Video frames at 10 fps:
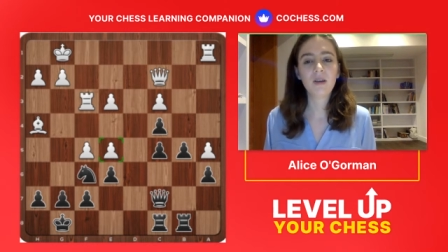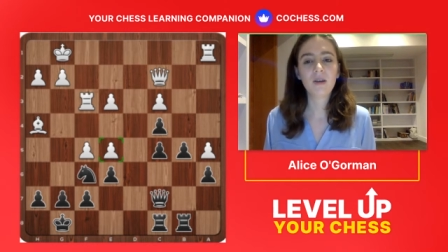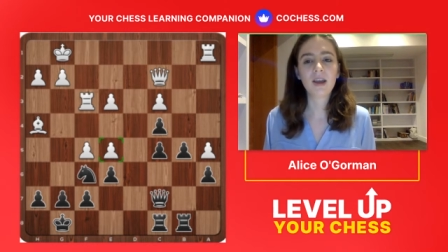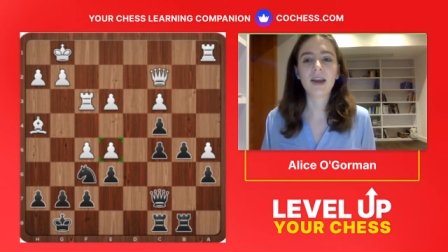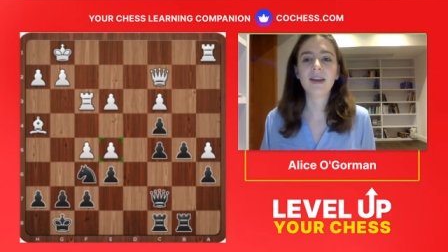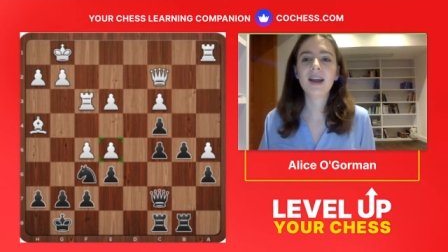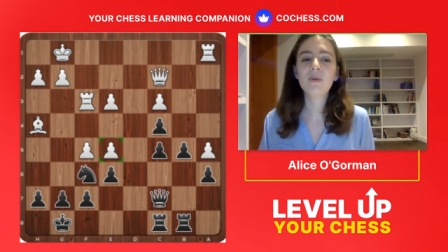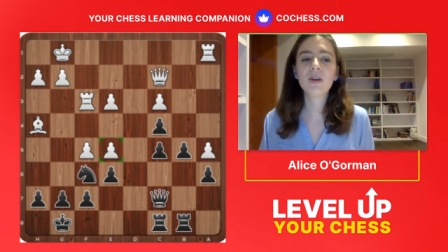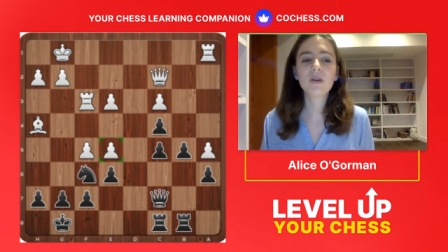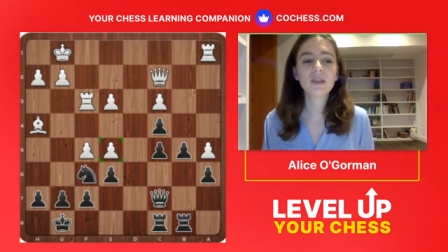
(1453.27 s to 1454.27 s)
Okay, and now we
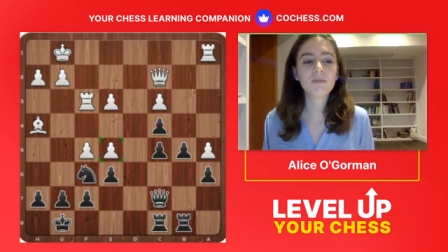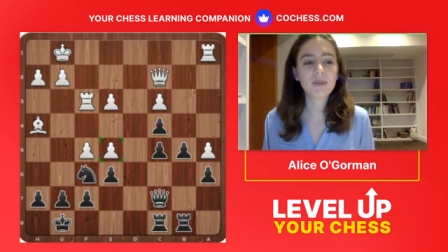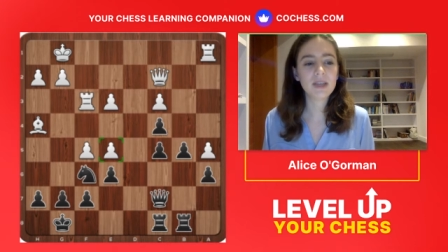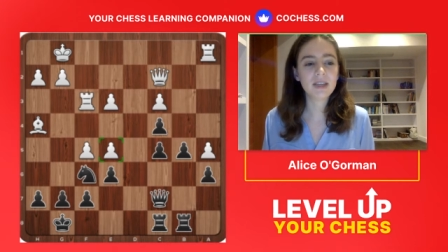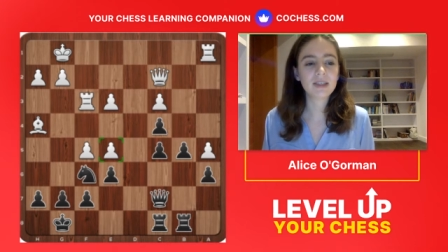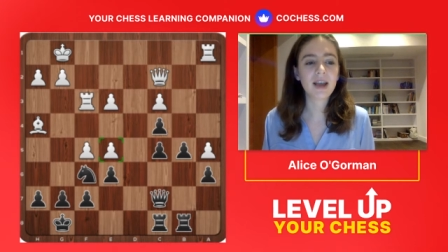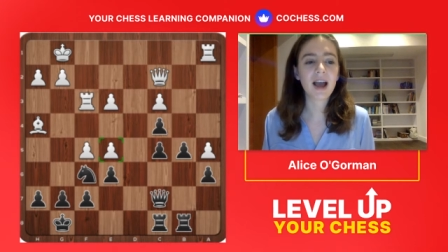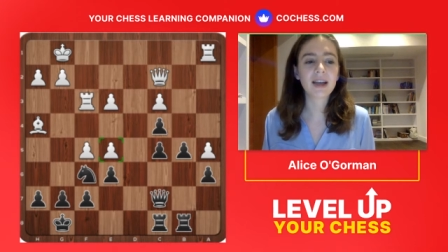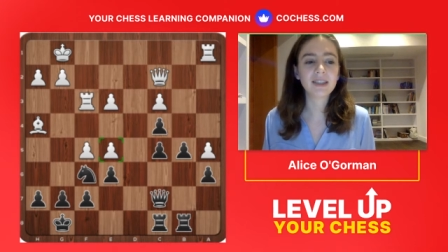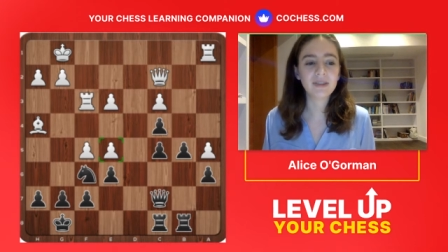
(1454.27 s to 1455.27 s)
go into piece
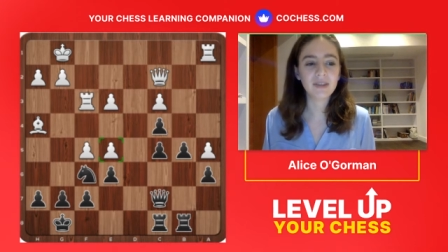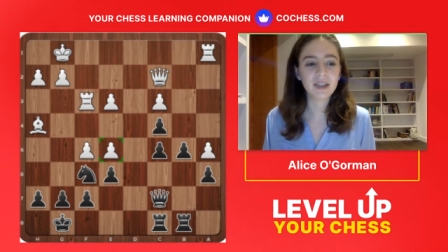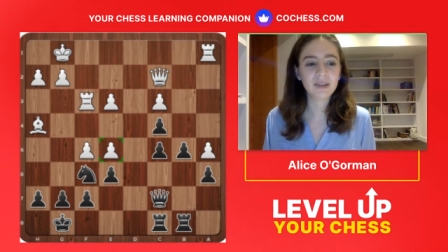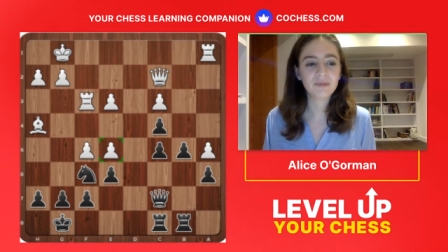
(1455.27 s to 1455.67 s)
activity.